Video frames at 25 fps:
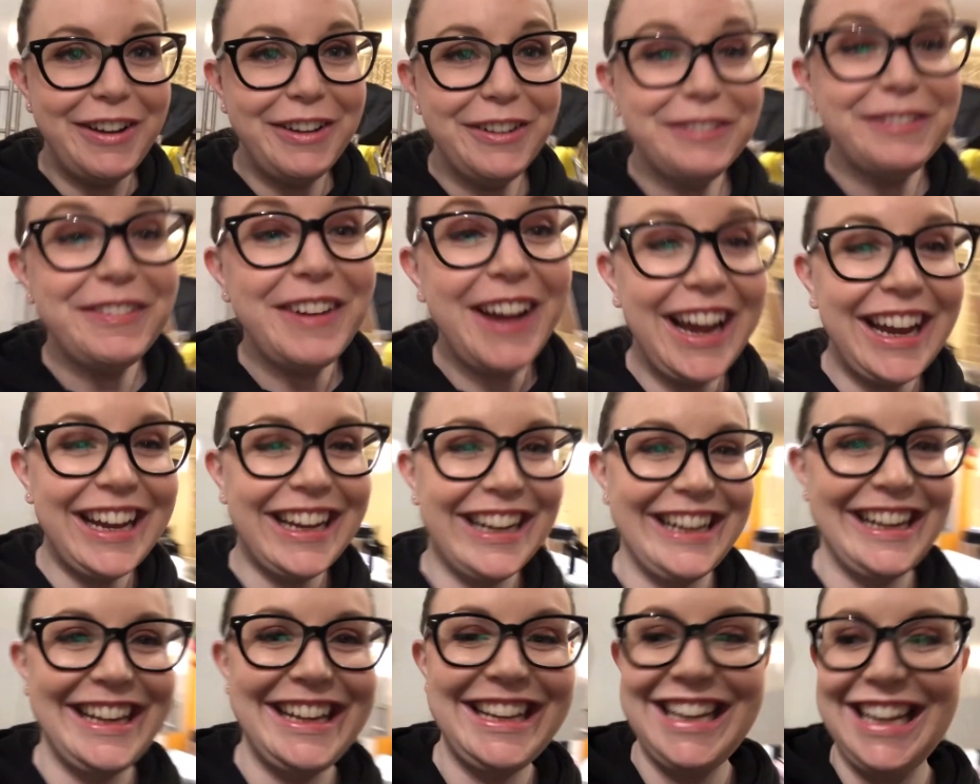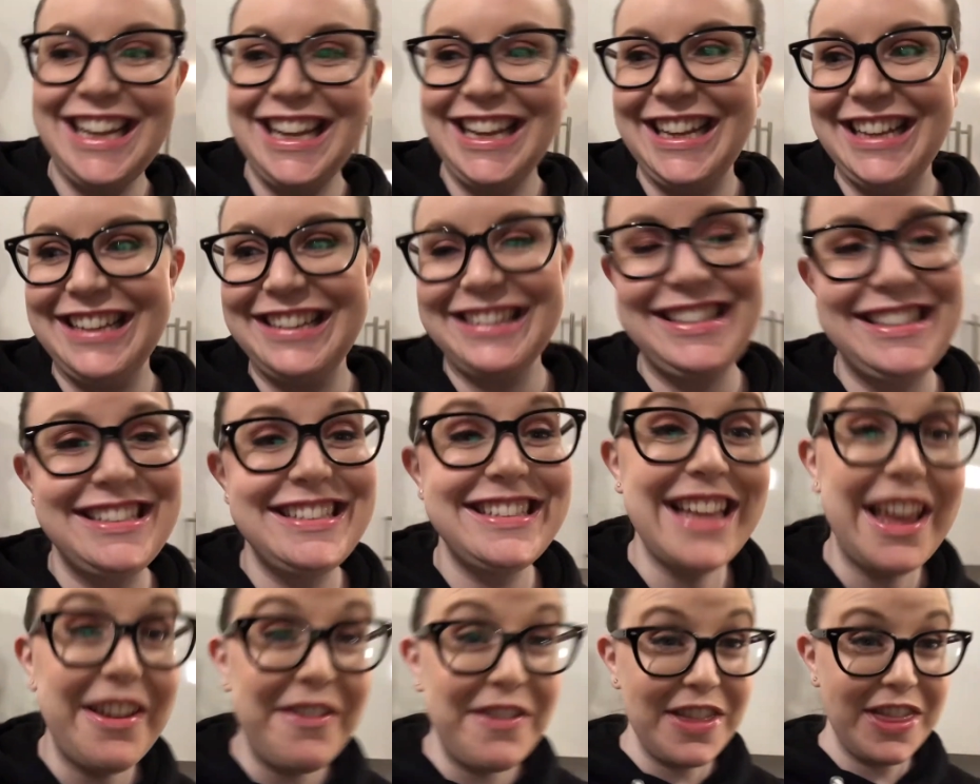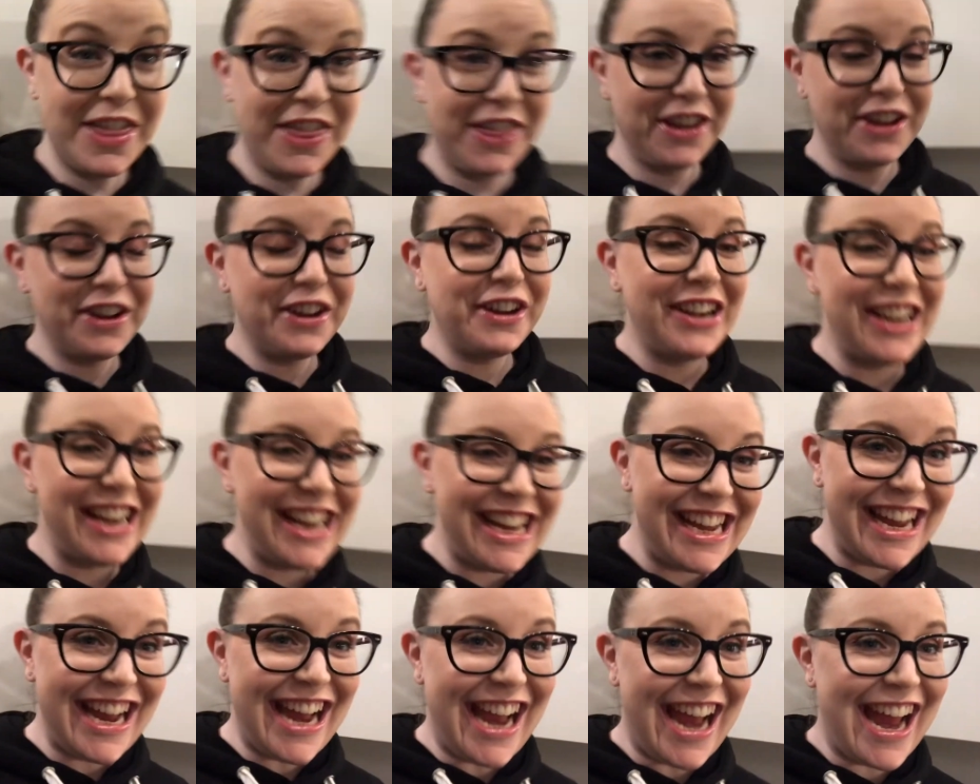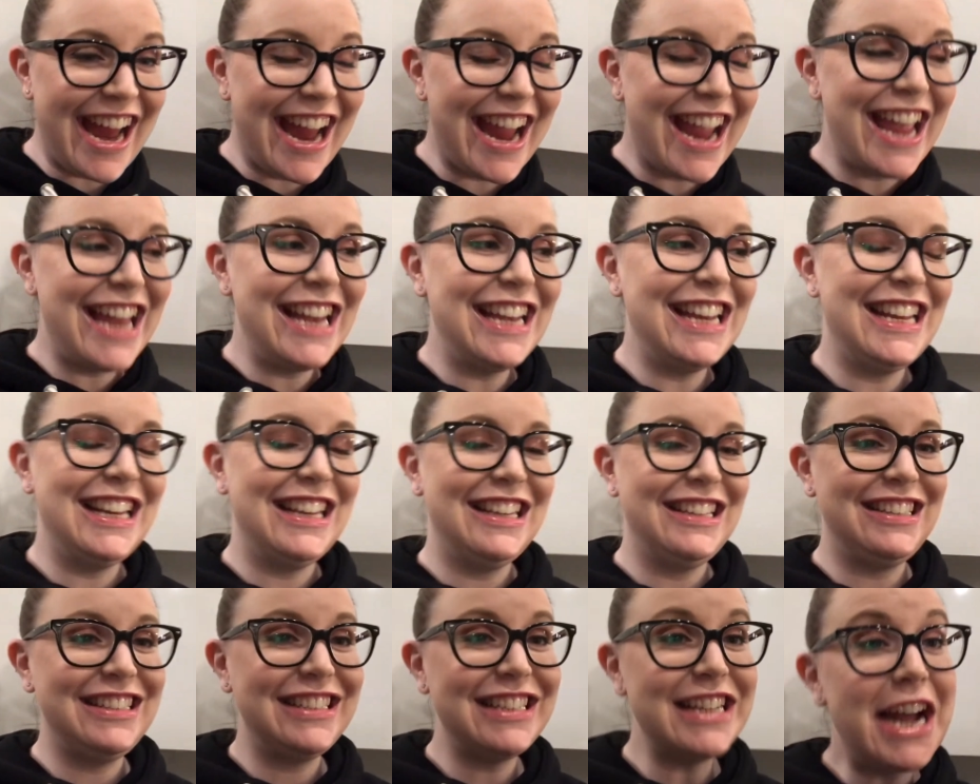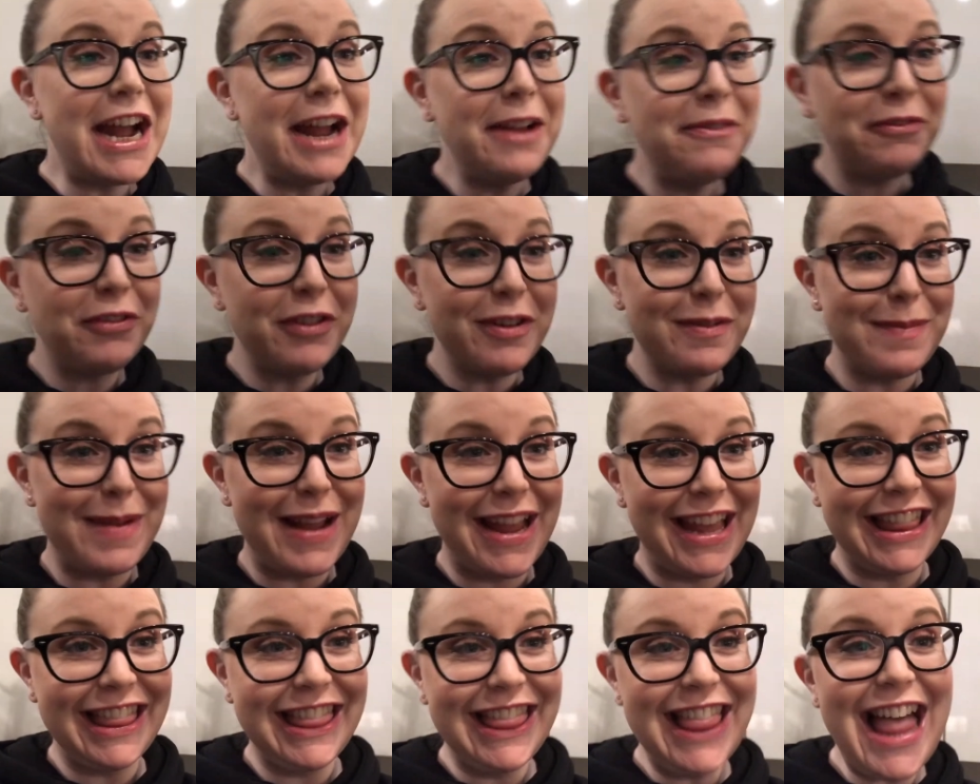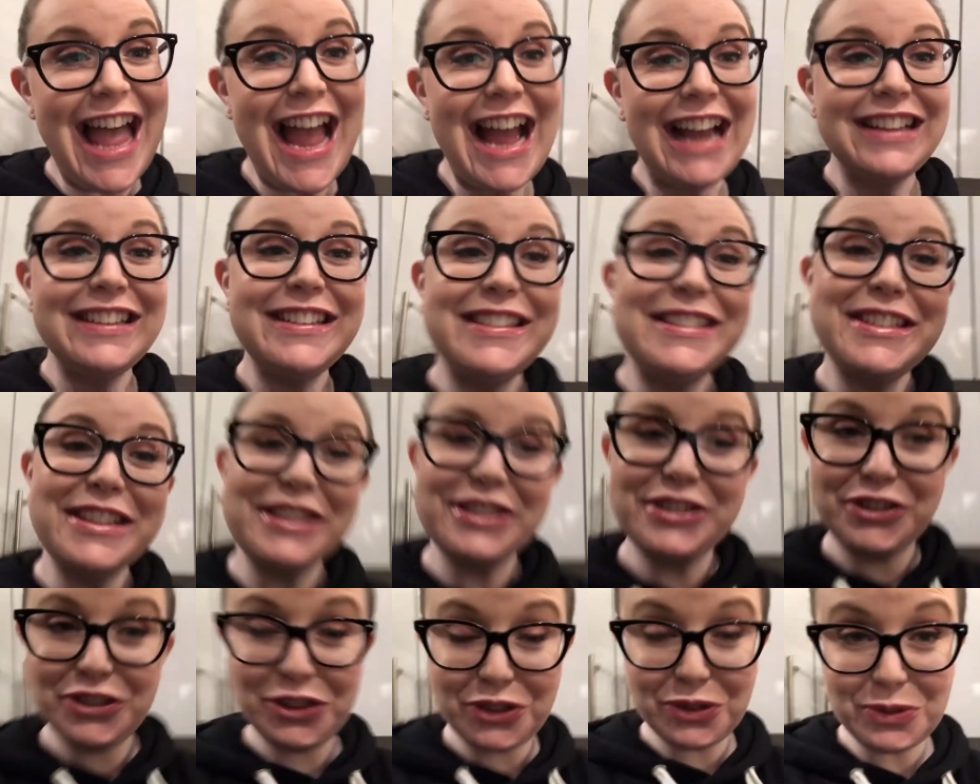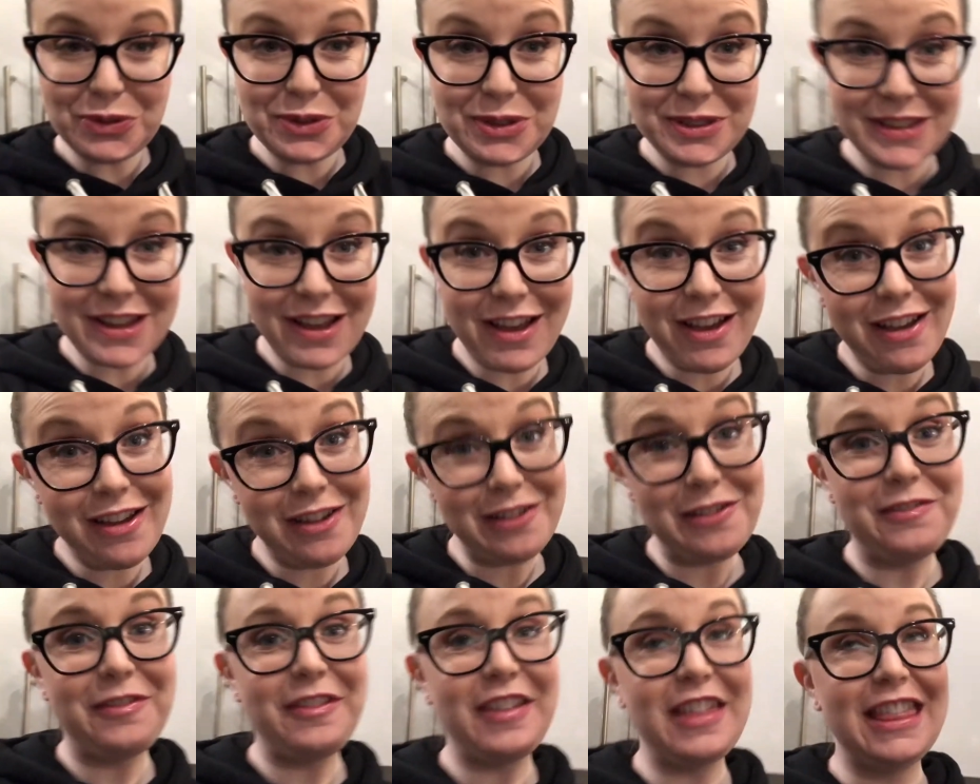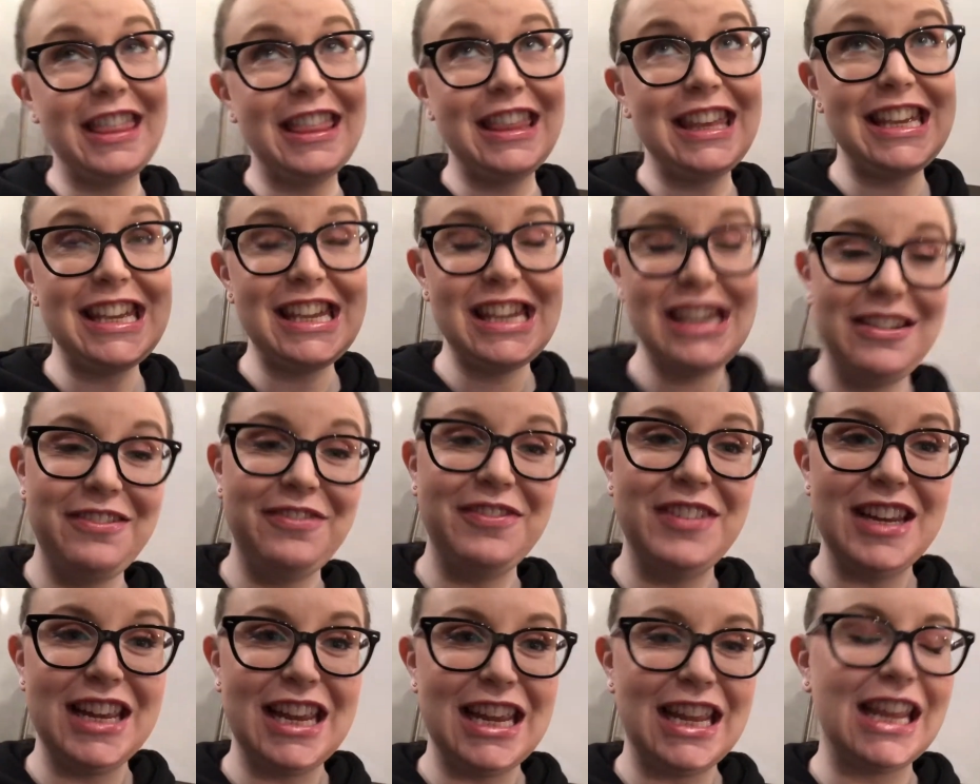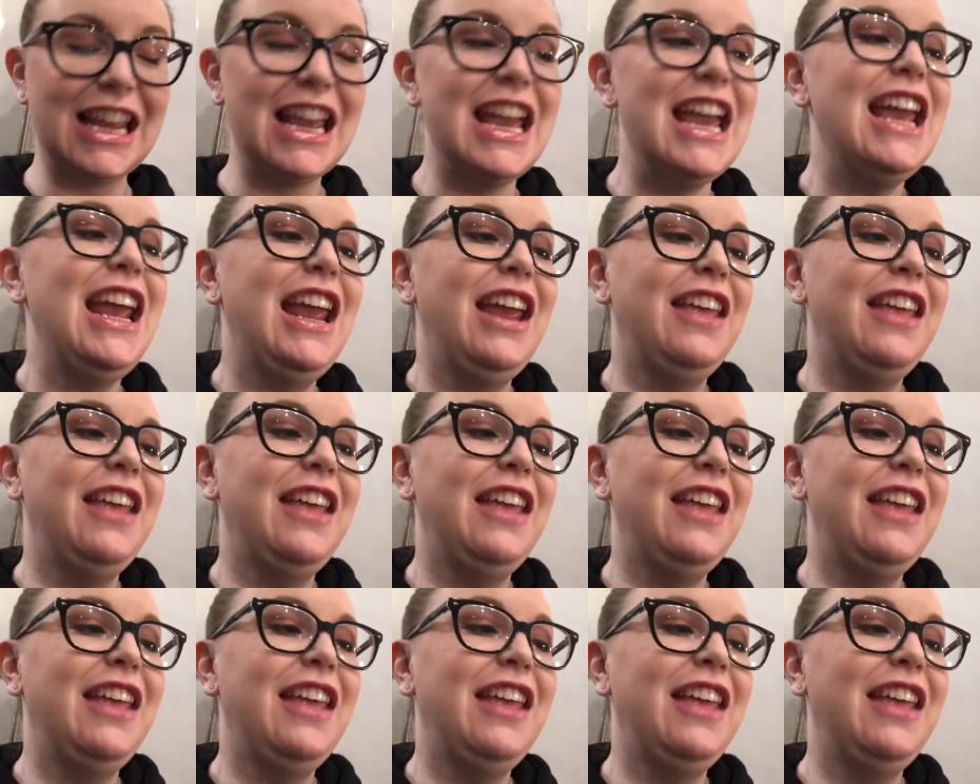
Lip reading: All right, it is 7:30, and it is time for my last juice of the evening.